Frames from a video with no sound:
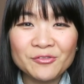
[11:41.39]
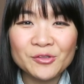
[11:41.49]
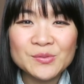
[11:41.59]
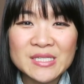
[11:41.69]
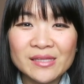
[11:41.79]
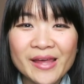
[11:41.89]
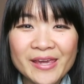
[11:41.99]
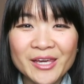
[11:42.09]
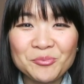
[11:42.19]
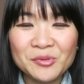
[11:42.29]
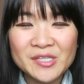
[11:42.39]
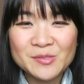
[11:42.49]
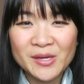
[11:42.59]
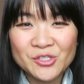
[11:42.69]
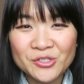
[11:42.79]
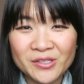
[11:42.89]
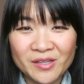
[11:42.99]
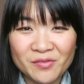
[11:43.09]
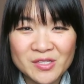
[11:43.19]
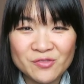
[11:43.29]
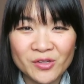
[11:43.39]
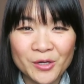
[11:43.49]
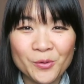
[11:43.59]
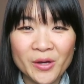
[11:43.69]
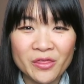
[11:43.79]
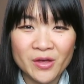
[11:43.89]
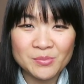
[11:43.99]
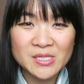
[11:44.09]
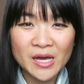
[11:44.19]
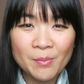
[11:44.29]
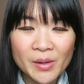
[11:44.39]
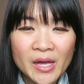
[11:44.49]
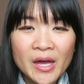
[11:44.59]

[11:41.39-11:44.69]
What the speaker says: If you did like it, please make sure to give this video a thumbs up.